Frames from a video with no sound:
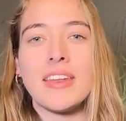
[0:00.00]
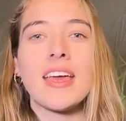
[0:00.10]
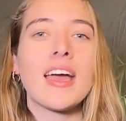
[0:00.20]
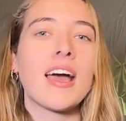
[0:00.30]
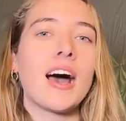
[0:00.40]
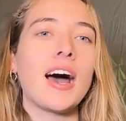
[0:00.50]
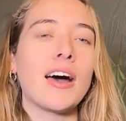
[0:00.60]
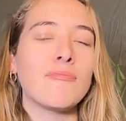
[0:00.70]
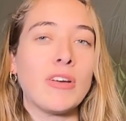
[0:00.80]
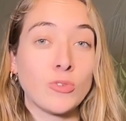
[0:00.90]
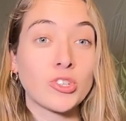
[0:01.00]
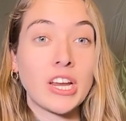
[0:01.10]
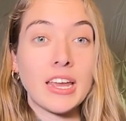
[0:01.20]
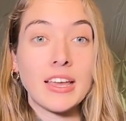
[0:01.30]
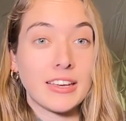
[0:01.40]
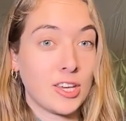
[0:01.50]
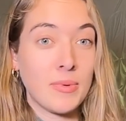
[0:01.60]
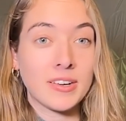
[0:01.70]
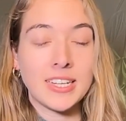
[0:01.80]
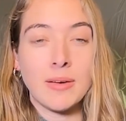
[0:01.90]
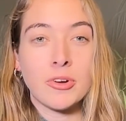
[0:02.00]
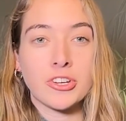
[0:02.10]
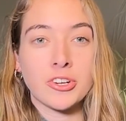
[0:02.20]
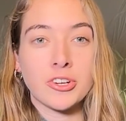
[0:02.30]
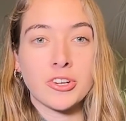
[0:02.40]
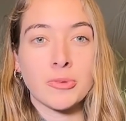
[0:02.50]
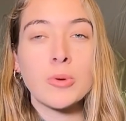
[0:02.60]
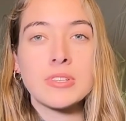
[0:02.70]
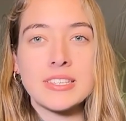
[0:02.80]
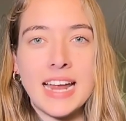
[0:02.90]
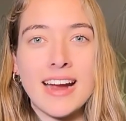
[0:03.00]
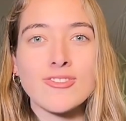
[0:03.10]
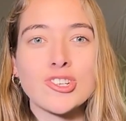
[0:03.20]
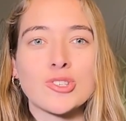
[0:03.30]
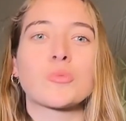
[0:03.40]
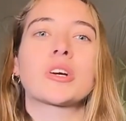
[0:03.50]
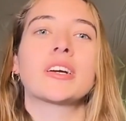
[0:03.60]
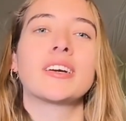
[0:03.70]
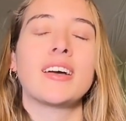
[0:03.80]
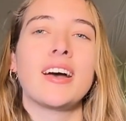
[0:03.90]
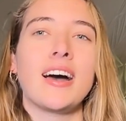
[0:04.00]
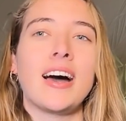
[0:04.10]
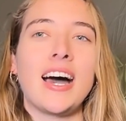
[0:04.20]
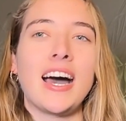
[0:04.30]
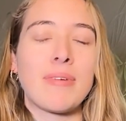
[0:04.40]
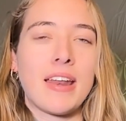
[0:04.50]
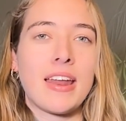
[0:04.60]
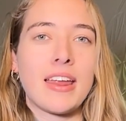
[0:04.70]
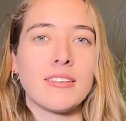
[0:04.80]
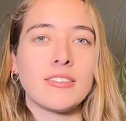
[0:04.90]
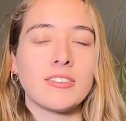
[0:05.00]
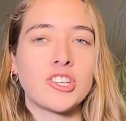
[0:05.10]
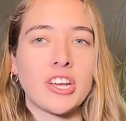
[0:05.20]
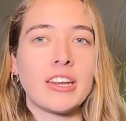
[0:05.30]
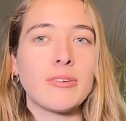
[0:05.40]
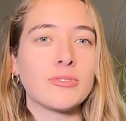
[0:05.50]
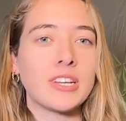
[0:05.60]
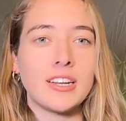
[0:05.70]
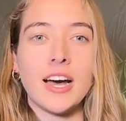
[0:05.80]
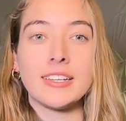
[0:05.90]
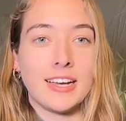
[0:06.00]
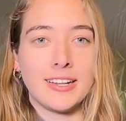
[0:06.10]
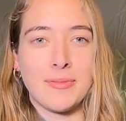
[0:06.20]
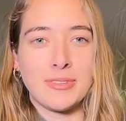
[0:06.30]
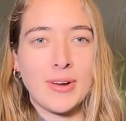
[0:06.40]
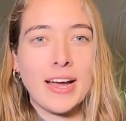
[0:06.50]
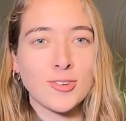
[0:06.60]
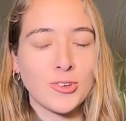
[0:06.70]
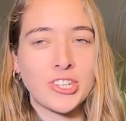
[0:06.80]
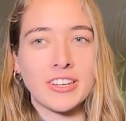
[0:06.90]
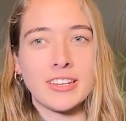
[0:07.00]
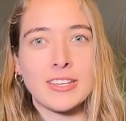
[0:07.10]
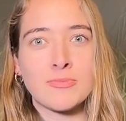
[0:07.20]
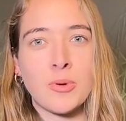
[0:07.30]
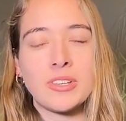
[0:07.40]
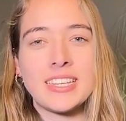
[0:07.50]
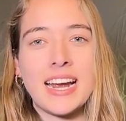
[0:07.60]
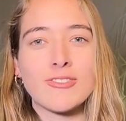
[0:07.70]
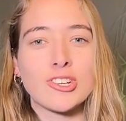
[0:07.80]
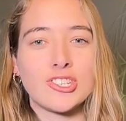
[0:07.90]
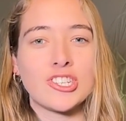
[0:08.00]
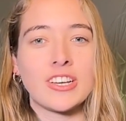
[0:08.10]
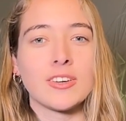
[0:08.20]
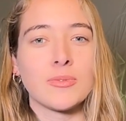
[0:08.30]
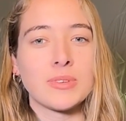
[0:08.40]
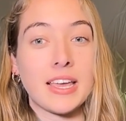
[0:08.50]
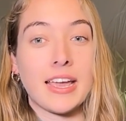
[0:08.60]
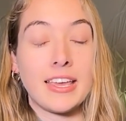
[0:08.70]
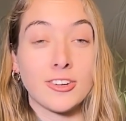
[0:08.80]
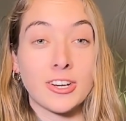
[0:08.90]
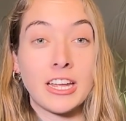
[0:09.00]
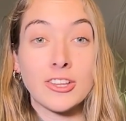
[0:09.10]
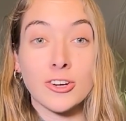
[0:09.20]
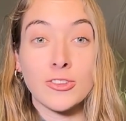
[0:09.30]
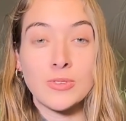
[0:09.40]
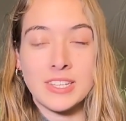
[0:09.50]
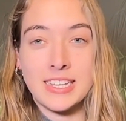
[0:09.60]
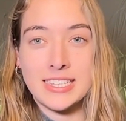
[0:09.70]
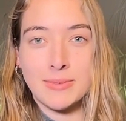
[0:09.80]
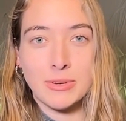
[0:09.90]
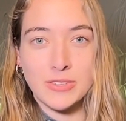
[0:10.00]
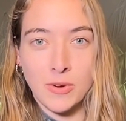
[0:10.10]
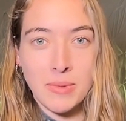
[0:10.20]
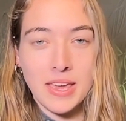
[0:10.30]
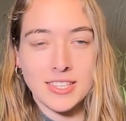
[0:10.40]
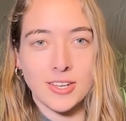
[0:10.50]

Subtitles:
And I told JD, like, you better tell him what your postseason averages were. And JD did not tell him. And so I told Jaylen his postseason averages, and Jaylen was like, he learned those assist numbers from me.